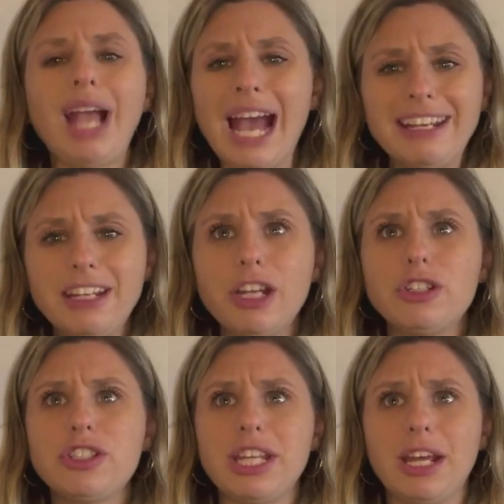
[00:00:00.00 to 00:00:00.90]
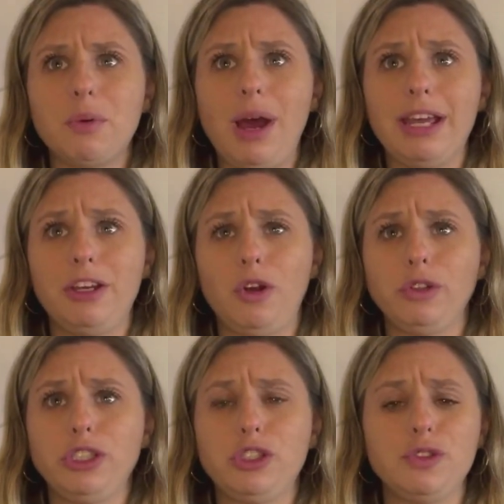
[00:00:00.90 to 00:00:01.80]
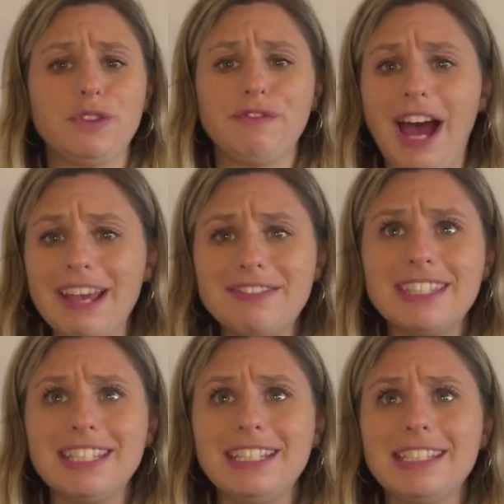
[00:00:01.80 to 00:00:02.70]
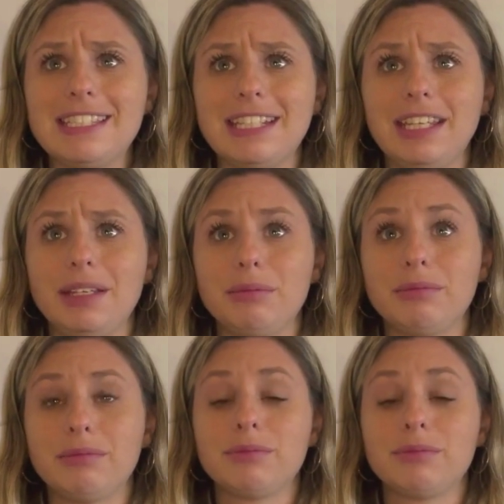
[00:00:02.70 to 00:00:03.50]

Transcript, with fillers: I didn't understand why I could only choose five CDs to keep